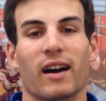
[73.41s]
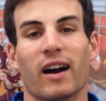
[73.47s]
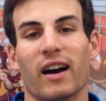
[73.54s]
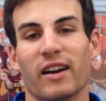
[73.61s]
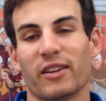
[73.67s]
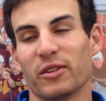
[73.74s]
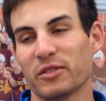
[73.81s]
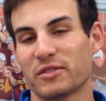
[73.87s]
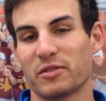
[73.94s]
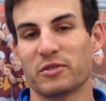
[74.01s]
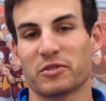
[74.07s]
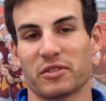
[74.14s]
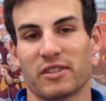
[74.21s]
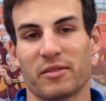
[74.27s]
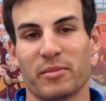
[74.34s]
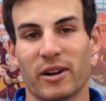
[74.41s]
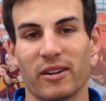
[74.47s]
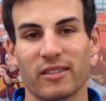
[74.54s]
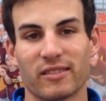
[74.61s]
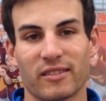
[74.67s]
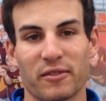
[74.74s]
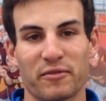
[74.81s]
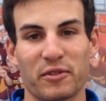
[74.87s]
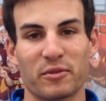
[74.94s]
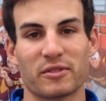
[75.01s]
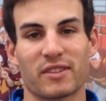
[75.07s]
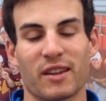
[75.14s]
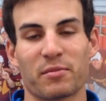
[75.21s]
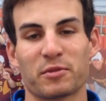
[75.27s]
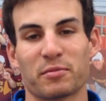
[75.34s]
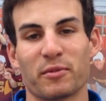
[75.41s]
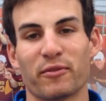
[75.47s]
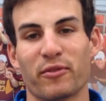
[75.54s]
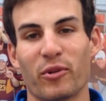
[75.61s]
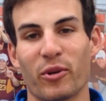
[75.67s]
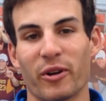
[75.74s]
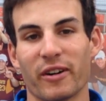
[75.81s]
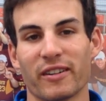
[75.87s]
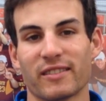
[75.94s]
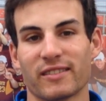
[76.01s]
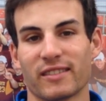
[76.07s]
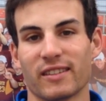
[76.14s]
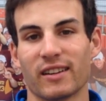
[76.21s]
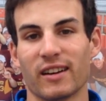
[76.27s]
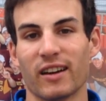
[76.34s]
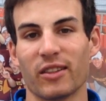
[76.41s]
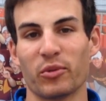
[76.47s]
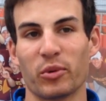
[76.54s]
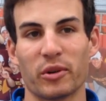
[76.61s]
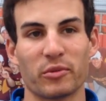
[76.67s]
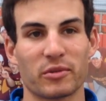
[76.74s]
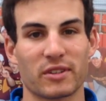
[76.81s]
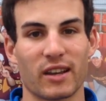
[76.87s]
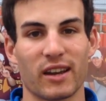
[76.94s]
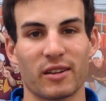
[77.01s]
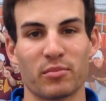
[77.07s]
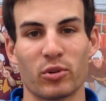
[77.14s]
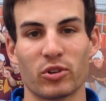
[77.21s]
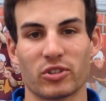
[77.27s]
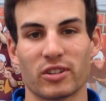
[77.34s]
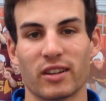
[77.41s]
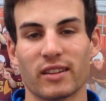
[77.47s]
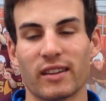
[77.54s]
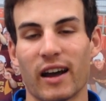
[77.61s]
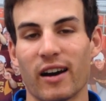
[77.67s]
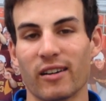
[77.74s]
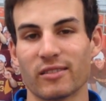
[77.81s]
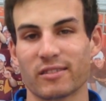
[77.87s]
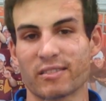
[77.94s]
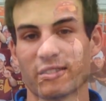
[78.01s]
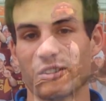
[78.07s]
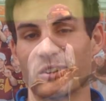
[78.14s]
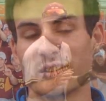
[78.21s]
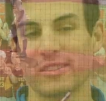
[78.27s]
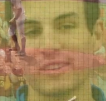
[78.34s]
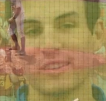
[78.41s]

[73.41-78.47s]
I know it's usually about a few steps before. Uh, the wind was kind of pushing it down, so